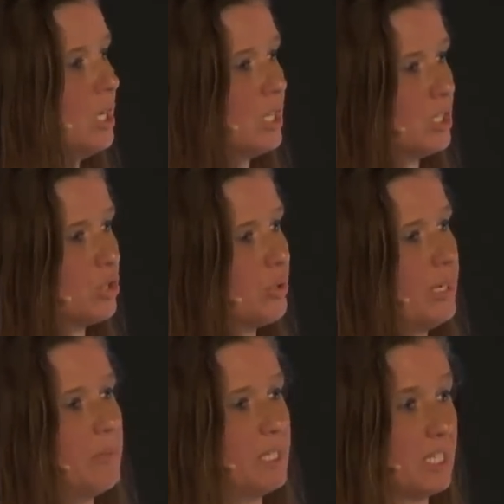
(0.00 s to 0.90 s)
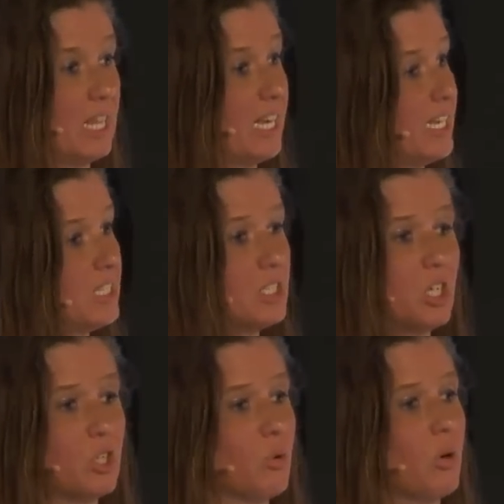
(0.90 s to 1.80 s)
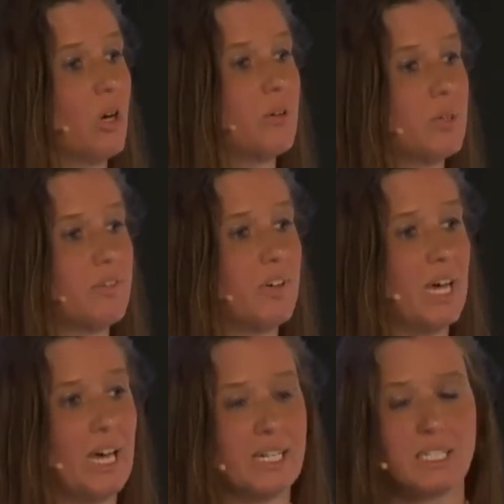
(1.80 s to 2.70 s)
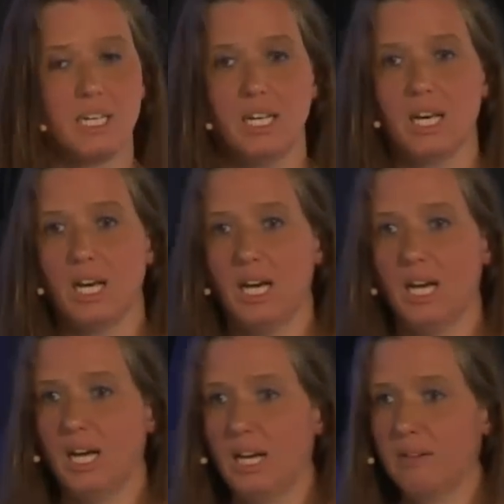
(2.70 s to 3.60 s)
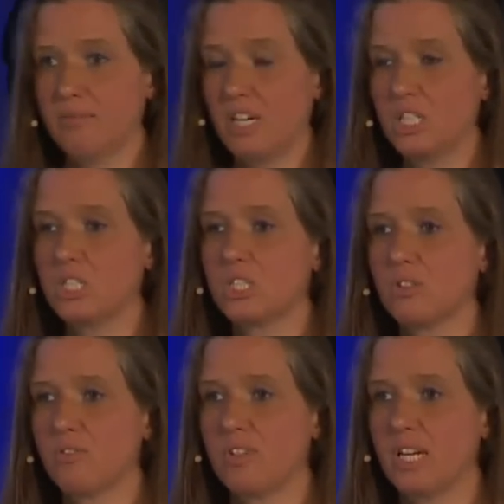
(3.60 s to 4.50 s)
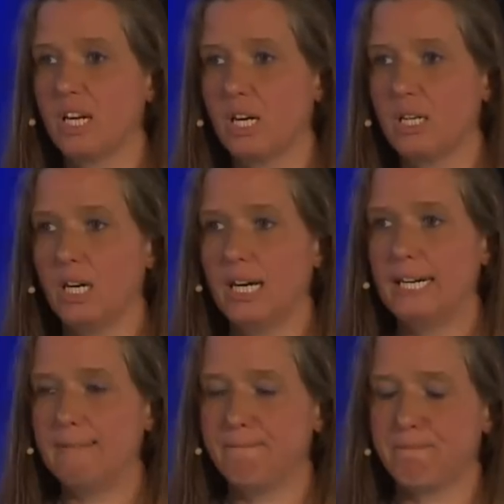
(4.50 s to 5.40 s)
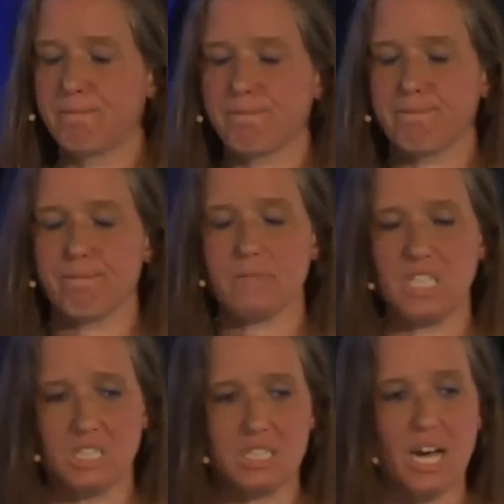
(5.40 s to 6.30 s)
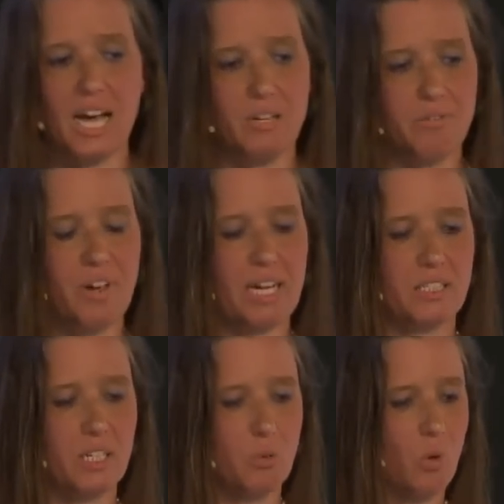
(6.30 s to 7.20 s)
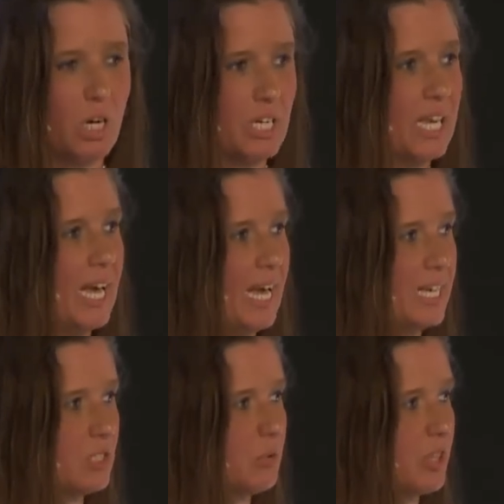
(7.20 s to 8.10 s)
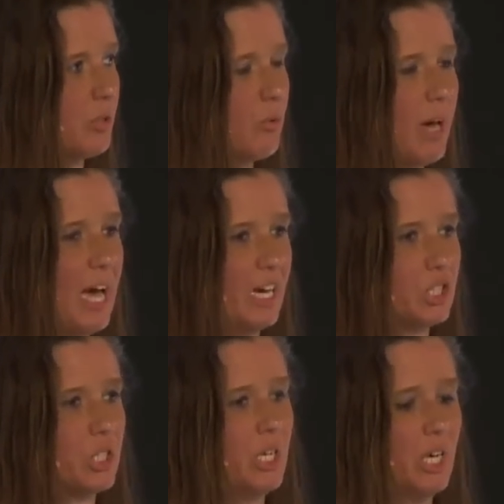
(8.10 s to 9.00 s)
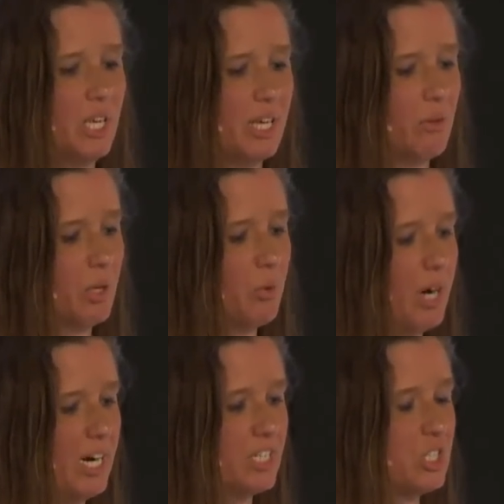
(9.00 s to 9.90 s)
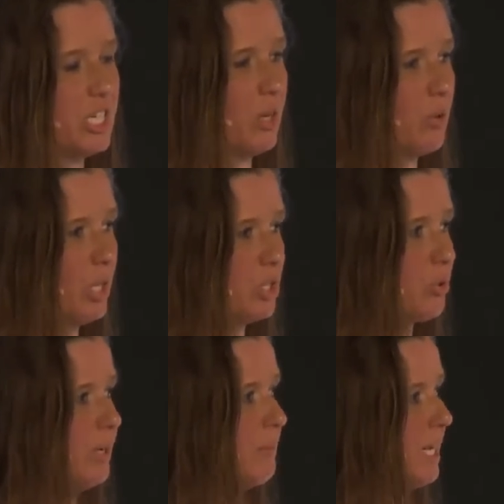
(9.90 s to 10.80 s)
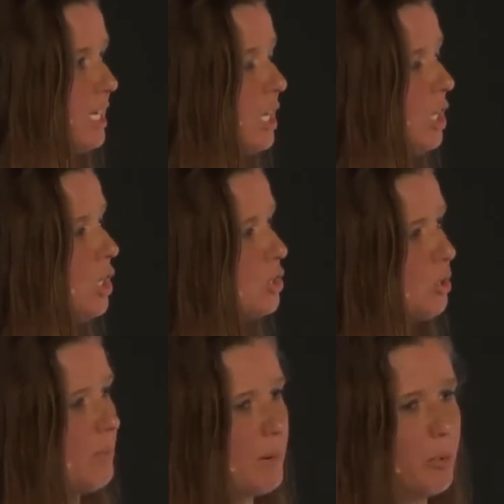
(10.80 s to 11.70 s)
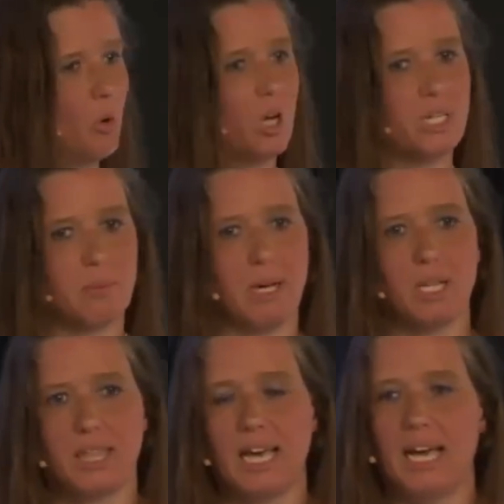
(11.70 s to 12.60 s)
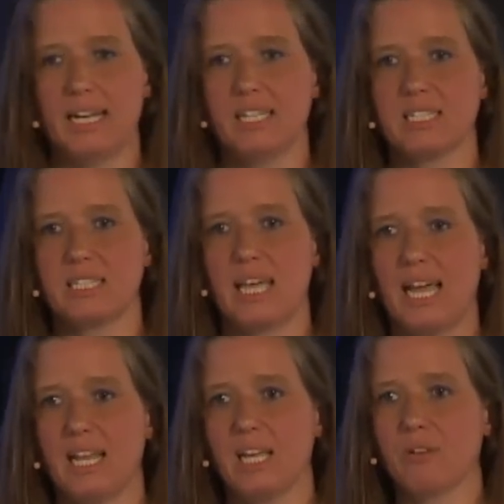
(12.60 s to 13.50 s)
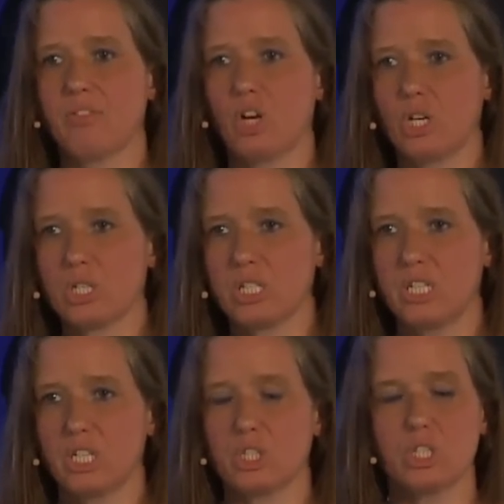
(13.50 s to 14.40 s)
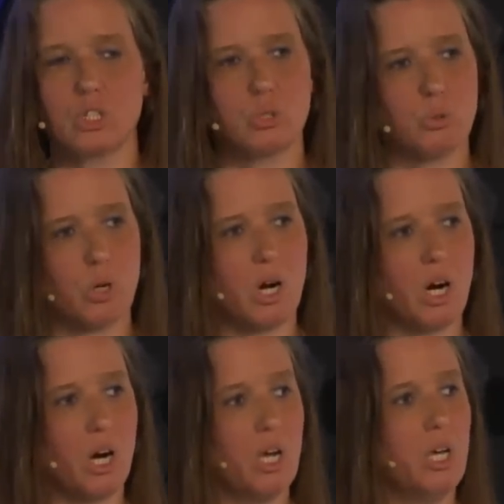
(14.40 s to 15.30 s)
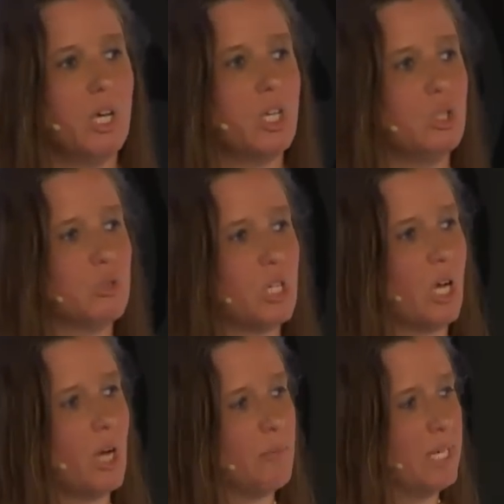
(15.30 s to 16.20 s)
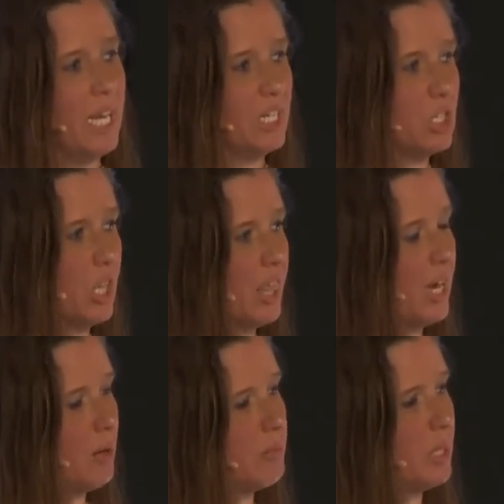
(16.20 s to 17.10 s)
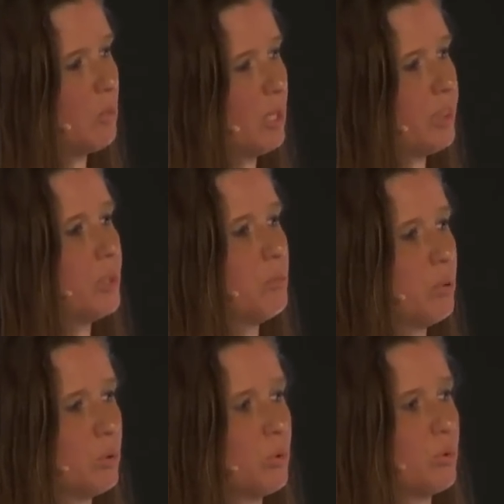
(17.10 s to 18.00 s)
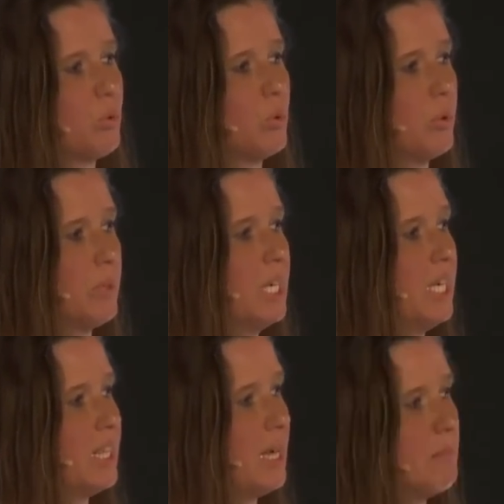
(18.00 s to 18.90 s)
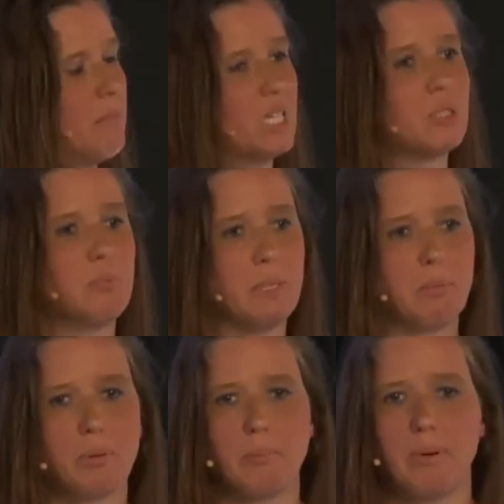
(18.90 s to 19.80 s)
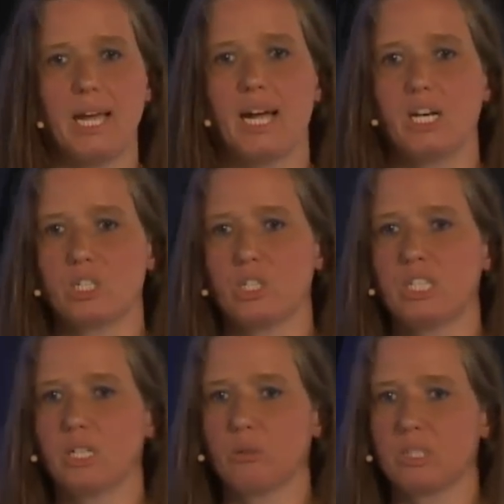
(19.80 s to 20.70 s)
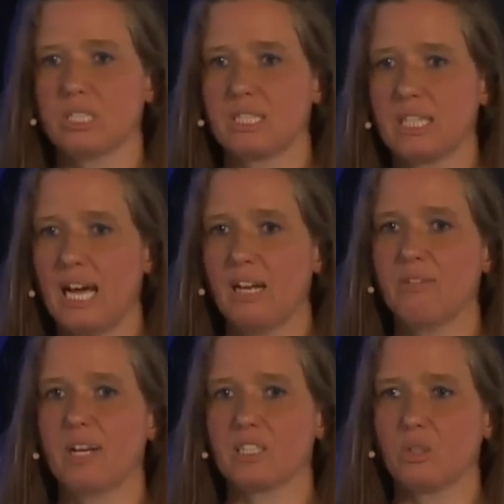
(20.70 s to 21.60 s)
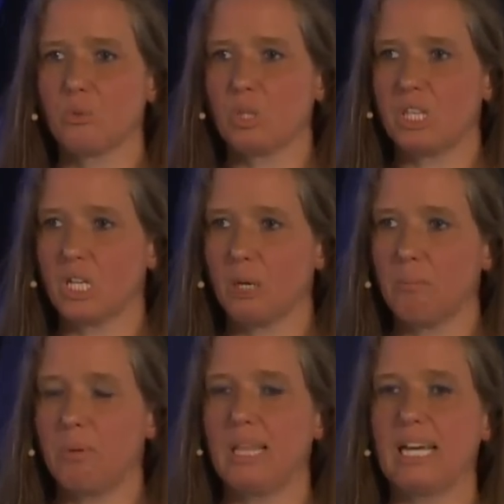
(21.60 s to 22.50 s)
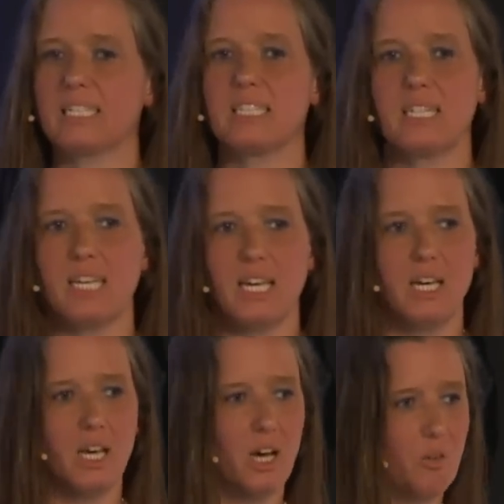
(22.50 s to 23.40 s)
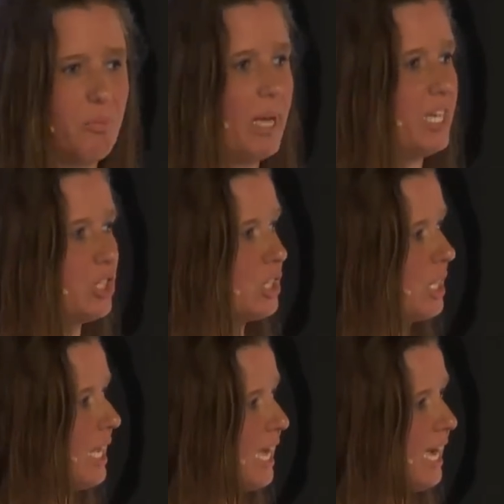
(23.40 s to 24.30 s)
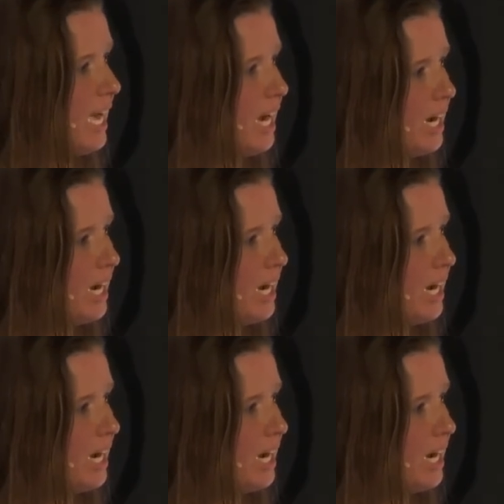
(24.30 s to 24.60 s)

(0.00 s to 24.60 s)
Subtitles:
the treatments like Iscador. We've had very severe side effects in one case with a rash that required steroid treatment. So my point about that is that if there are clinicians who are using combination therapy with the Blue Room, they must be prepared to deal with the side effects and with the complexity of patient care